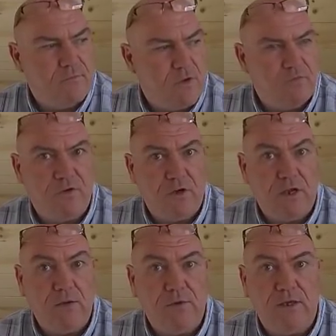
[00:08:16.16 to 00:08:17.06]
off I
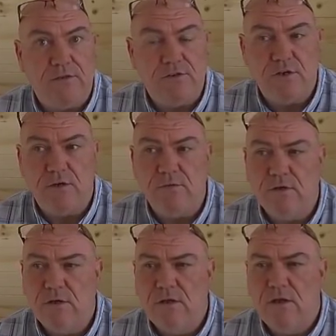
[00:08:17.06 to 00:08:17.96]
go again. So
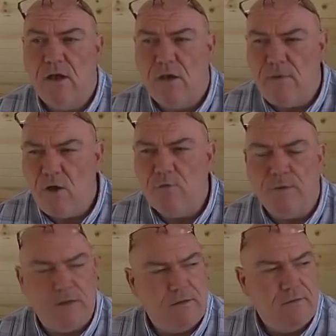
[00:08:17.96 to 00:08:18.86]
I'm
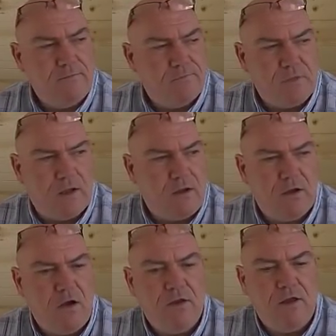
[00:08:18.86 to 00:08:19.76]
hoping,
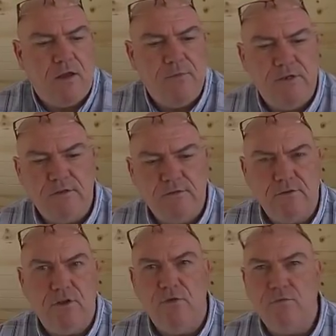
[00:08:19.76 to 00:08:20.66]
I mean,
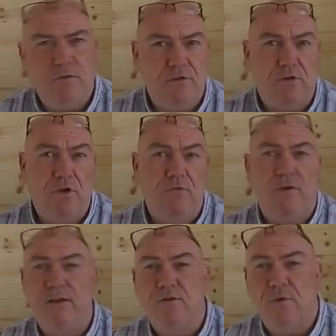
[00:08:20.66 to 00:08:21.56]
you
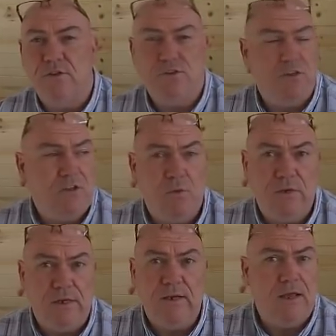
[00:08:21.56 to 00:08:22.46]
van dwellers that are doing
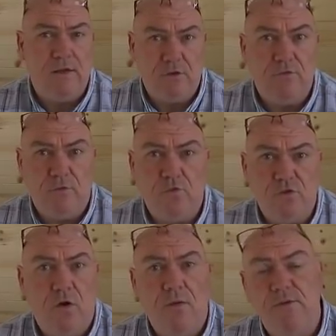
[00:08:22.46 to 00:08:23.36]
it now, you
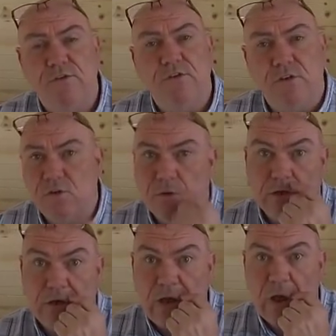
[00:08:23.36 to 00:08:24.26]
full-timers that are doing
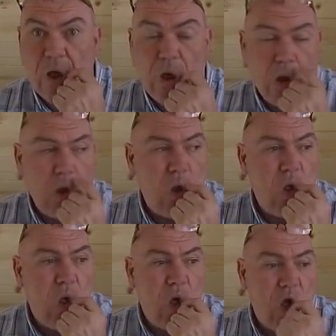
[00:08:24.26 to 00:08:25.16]
it now,
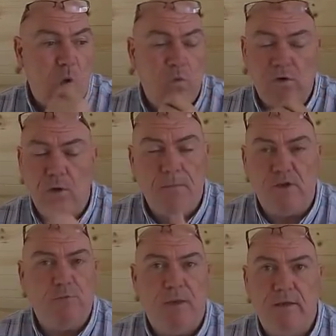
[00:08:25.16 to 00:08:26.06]
will know
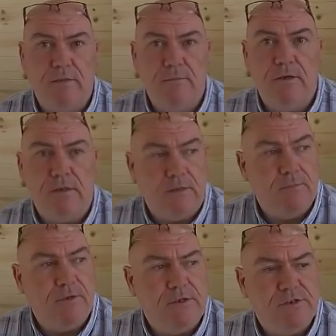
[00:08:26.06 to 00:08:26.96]
much better than me,
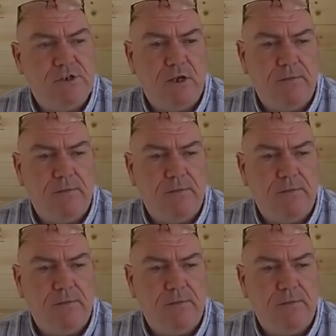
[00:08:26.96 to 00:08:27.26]
but